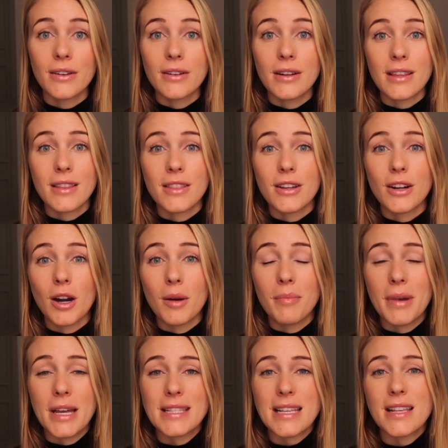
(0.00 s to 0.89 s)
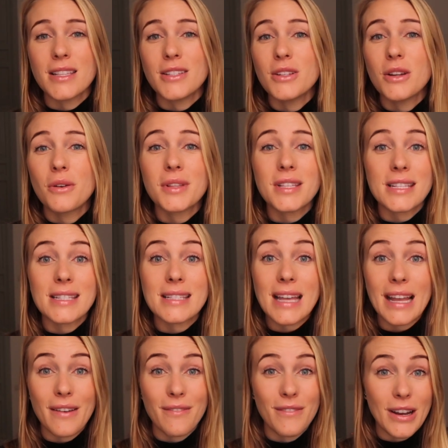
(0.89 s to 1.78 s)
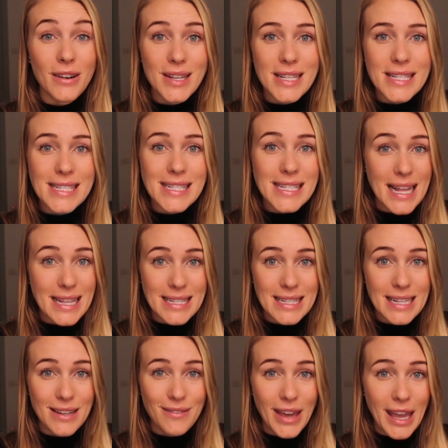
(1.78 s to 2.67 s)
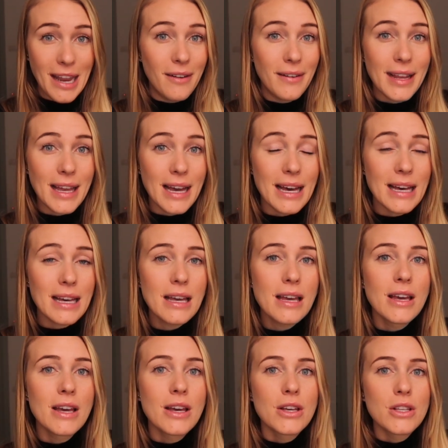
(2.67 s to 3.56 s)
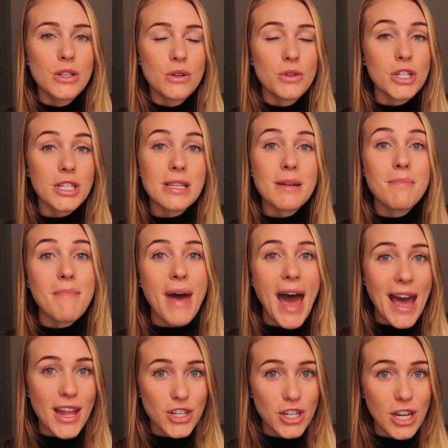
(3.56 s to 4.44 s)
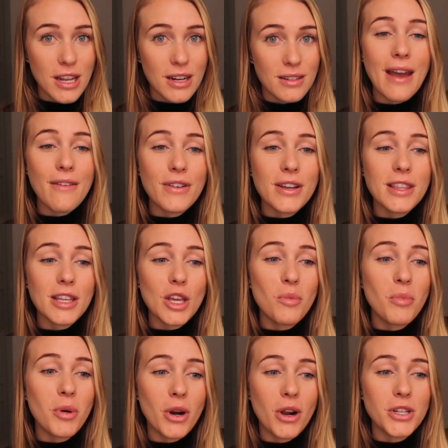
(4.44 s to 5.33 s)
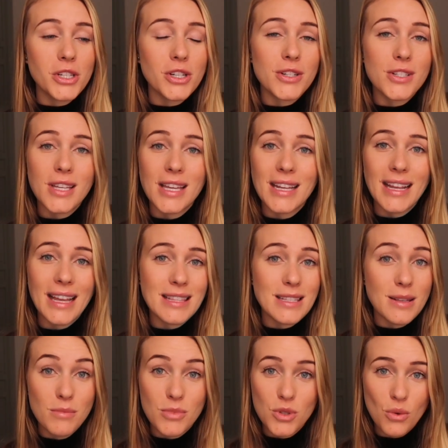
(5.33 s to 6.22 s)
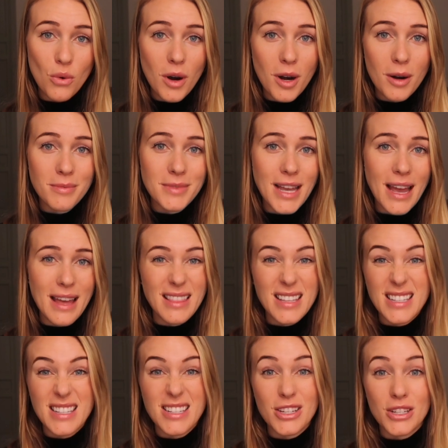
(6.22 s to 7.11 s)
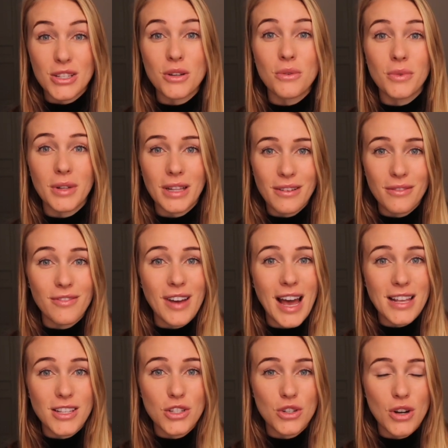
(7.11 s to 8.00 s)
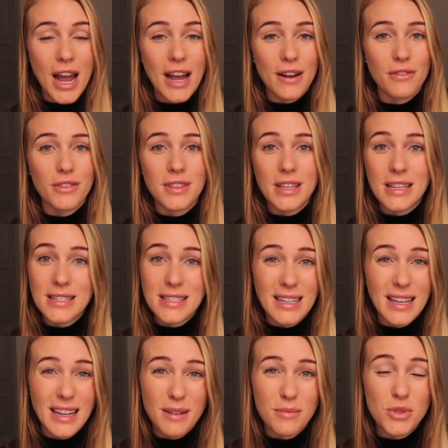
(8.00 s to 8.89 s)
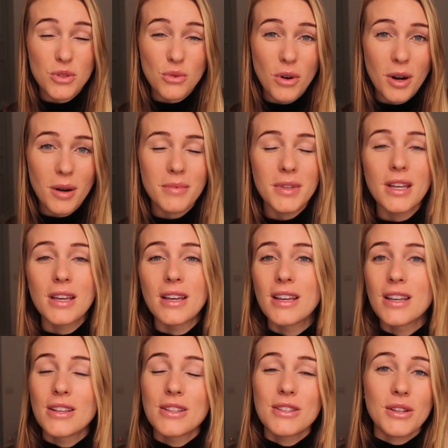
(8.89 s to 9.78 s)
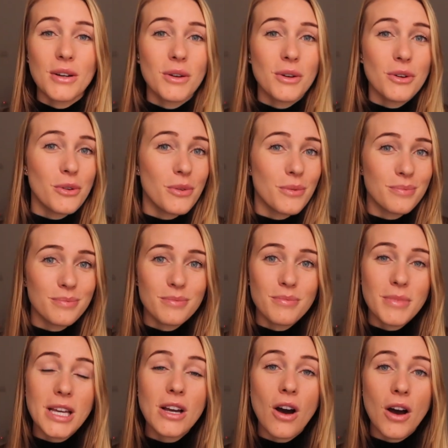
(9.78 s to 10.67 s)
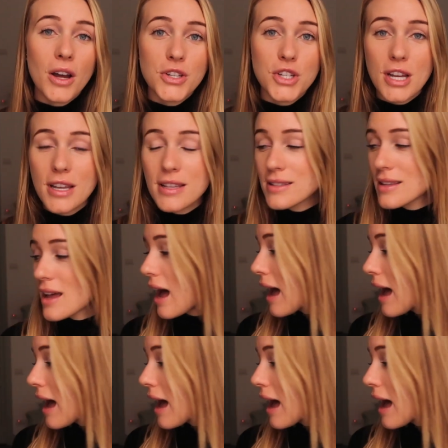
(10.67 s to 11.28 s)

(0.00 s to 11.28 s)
underneath your armpits. As you know, this is like a very sensitive area. So just imagine, everything you put onto your skin gets absorbed, and this is just a really fast track for things to get absorbed. So be conscious.